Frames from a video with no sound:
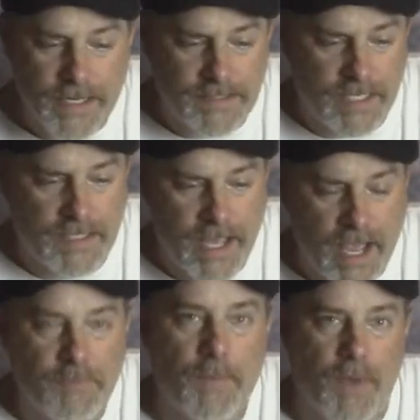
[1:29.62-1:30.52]
and I take the
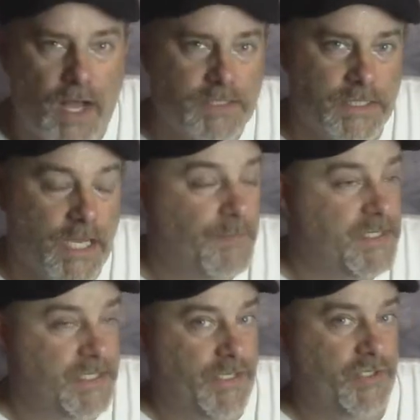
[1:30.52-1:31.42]
amp, I box it up,
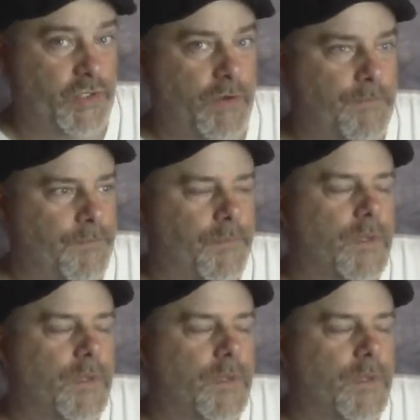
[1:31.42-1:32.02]
I send it to him,